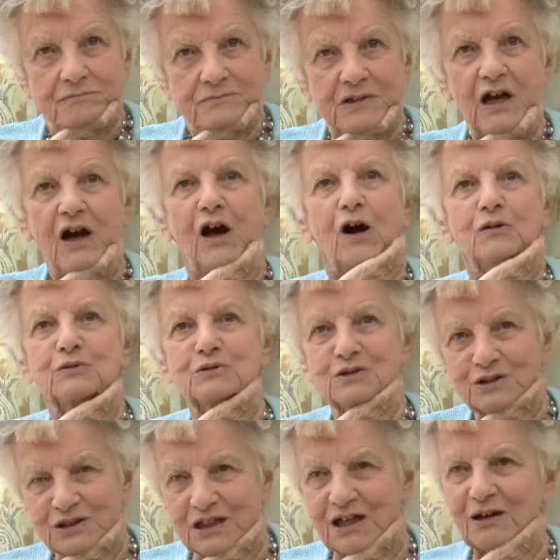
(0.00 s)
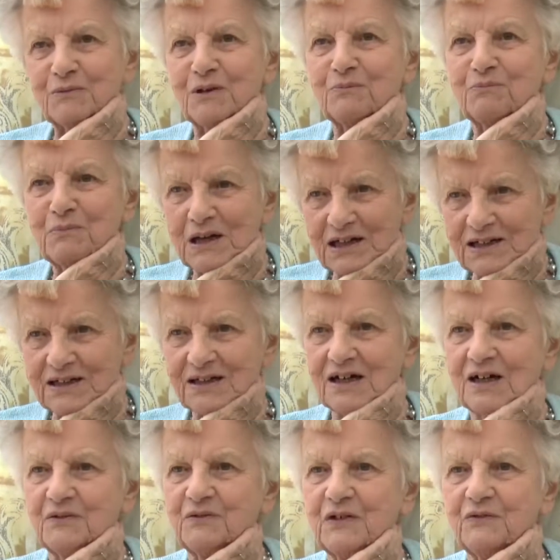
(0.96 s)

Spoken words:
The whole time of my life,